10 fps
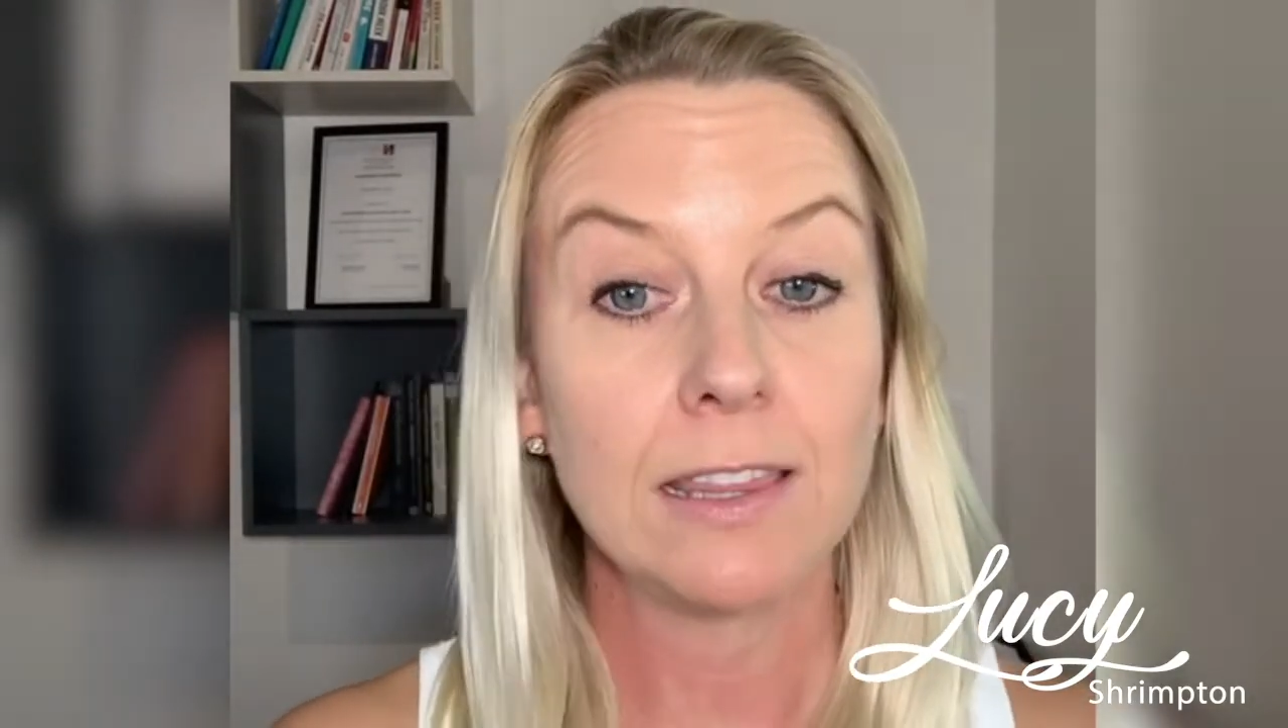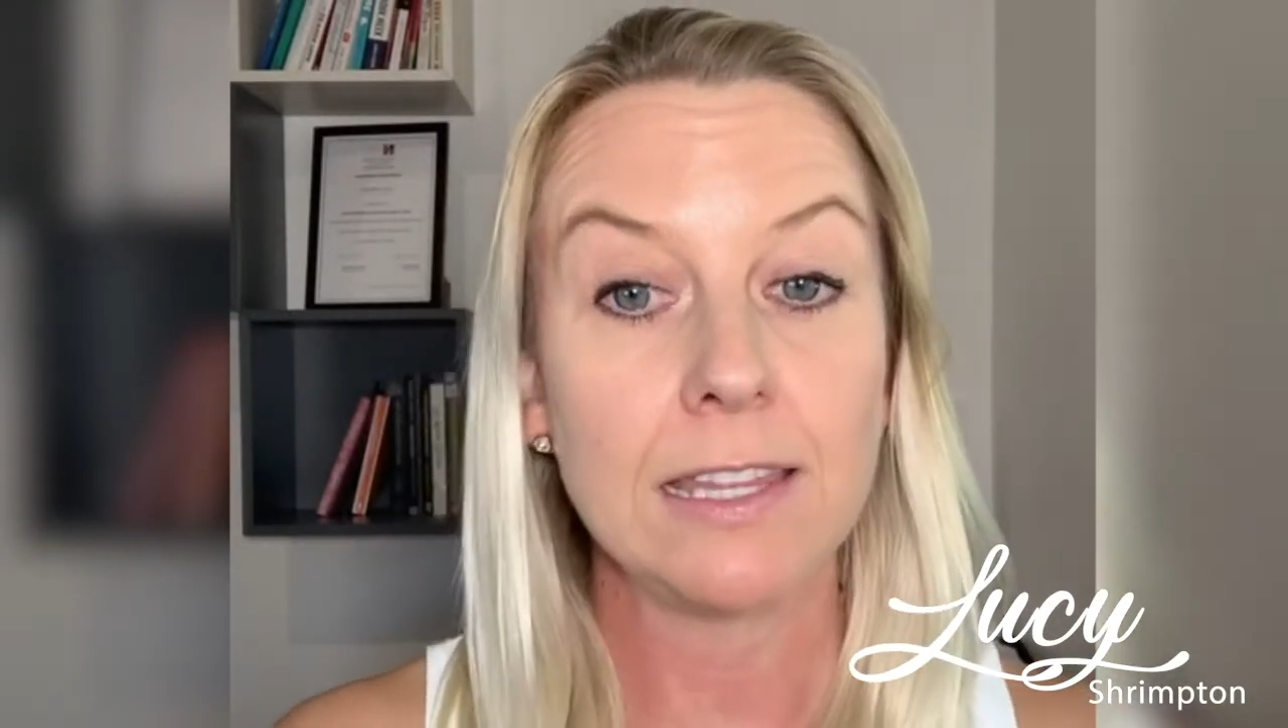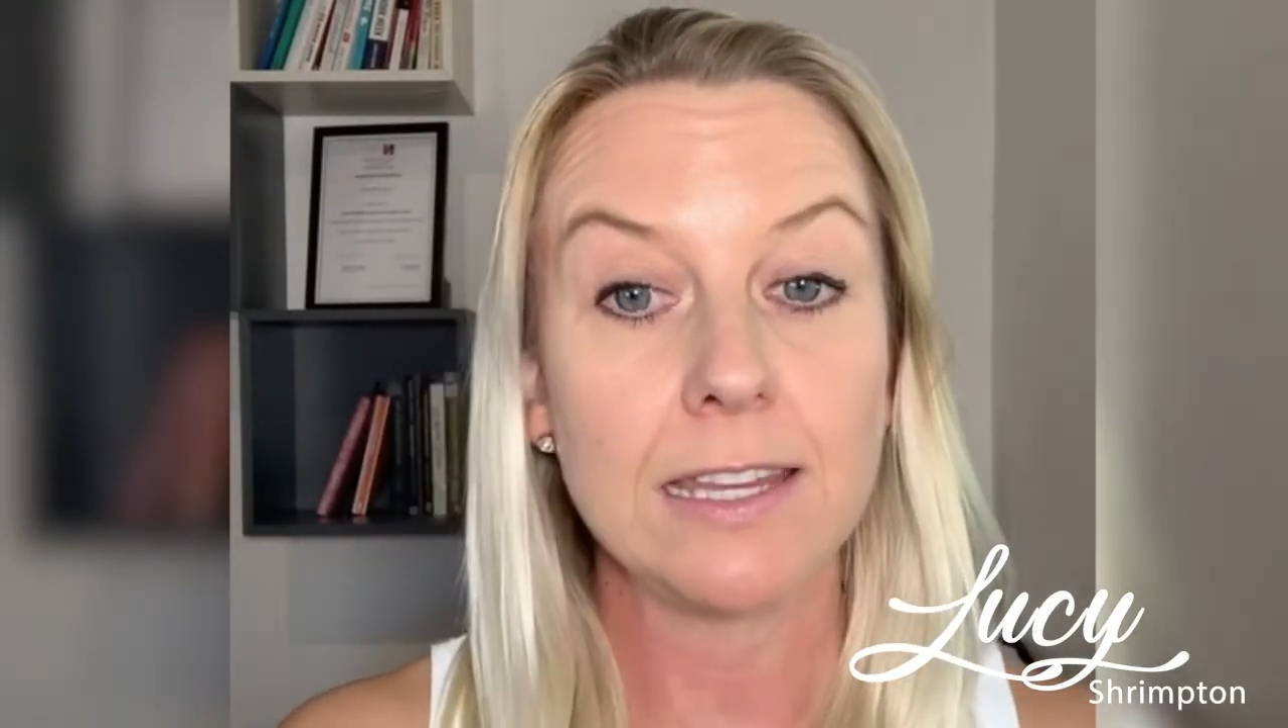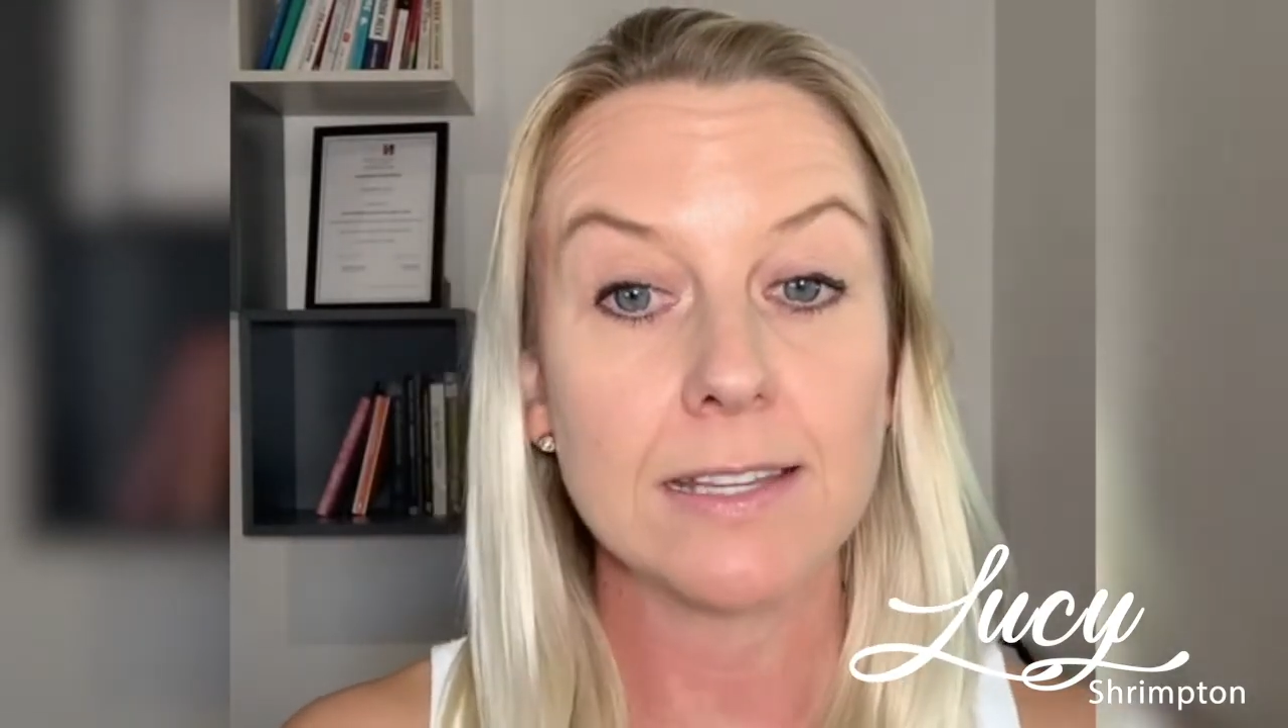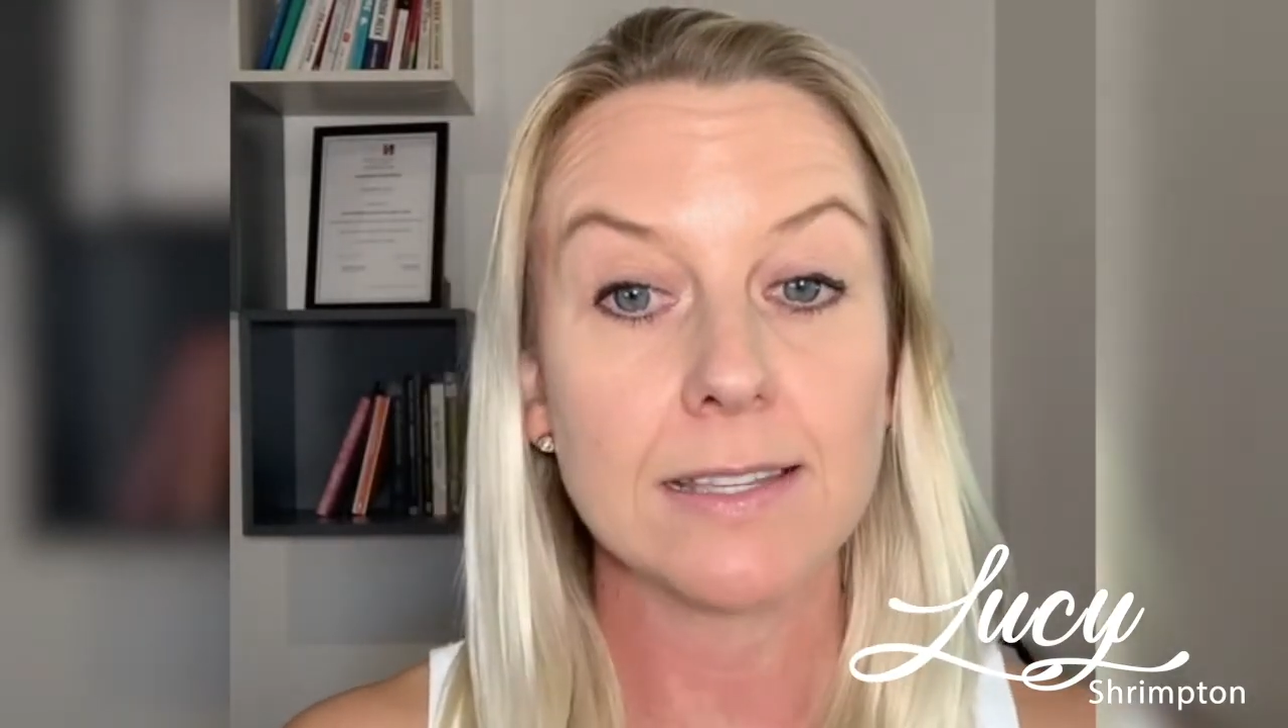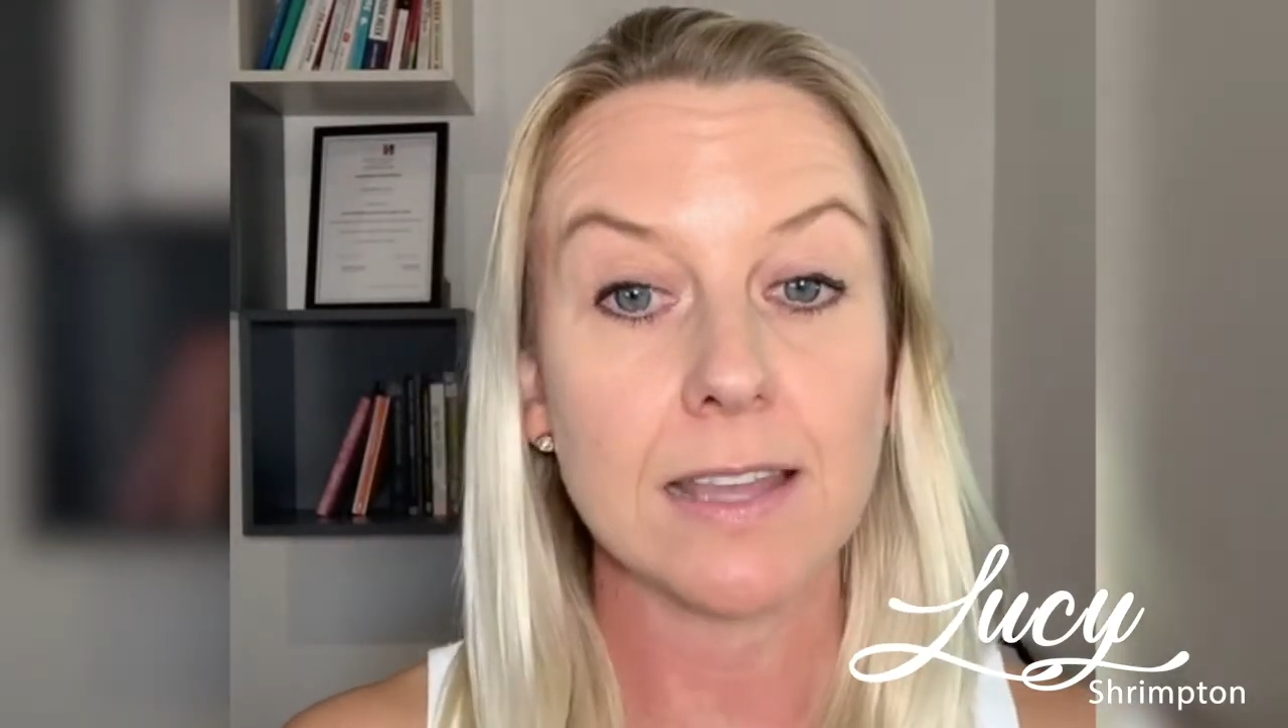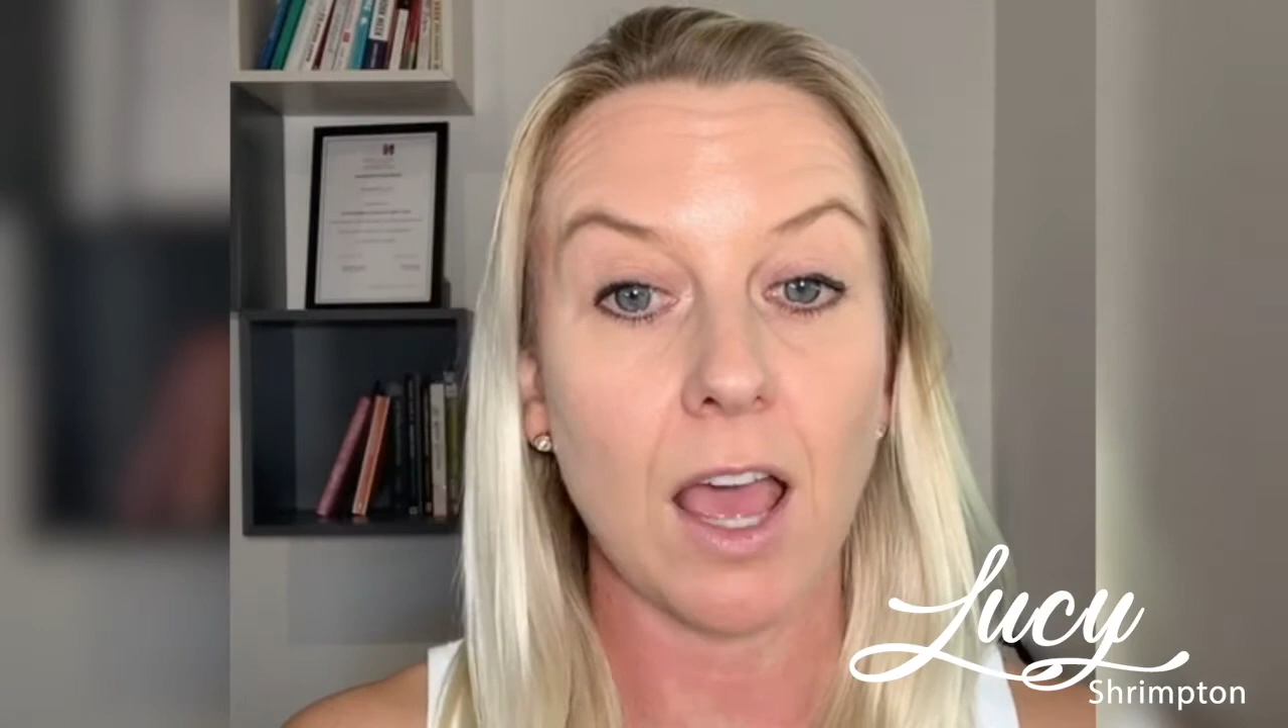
these